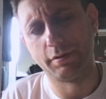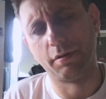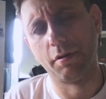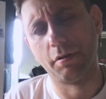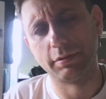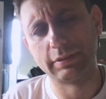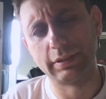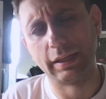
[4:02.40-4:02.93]

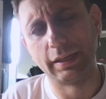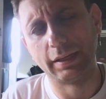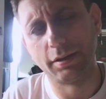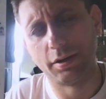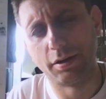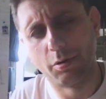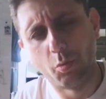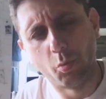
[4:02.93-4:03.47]
goals,
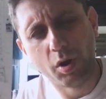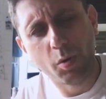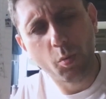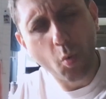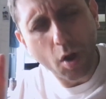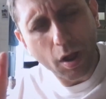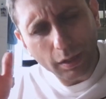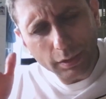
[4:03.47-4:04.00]
we
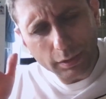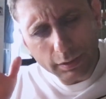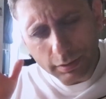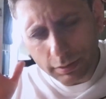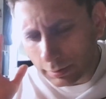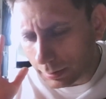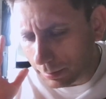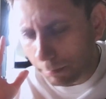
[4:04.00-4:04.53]
want
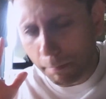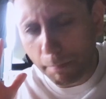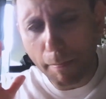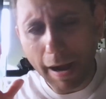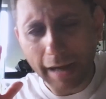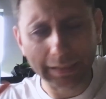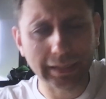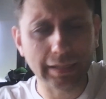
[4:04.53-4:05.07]

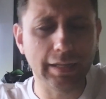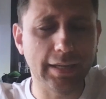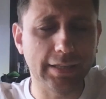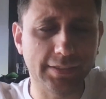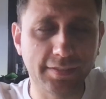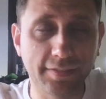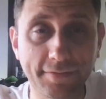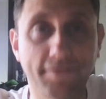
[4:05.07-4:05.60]

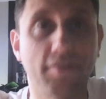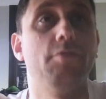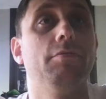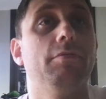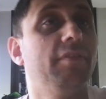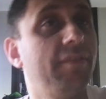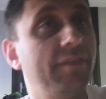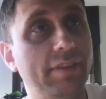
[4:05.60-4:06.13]
buttonless
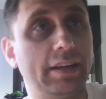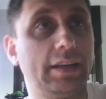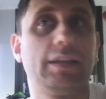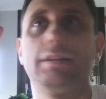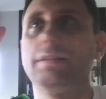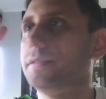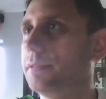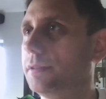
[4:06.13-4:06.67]
phone, fuck
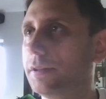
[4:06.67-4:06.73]
it.